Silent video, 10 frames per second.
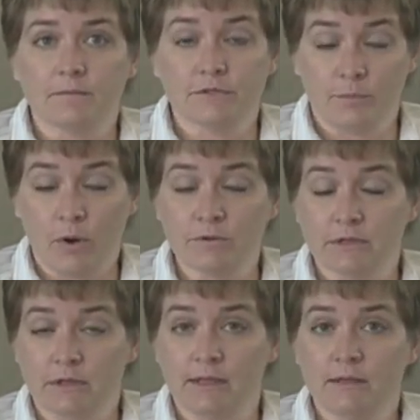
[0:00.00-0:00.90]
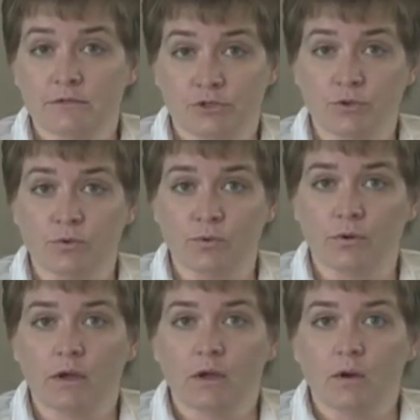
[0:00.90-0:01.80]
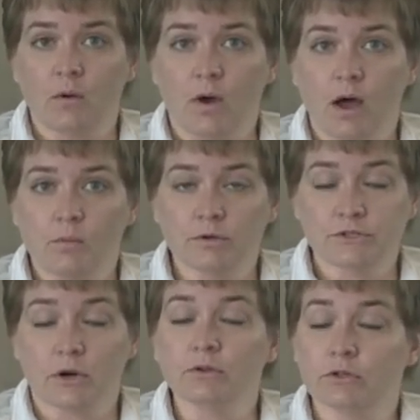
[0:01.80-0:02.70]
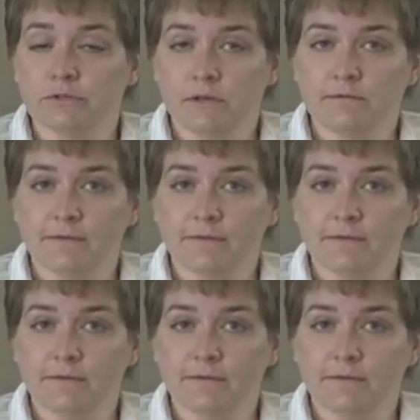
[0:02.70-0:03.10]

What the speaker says: supposedly soon, will start losing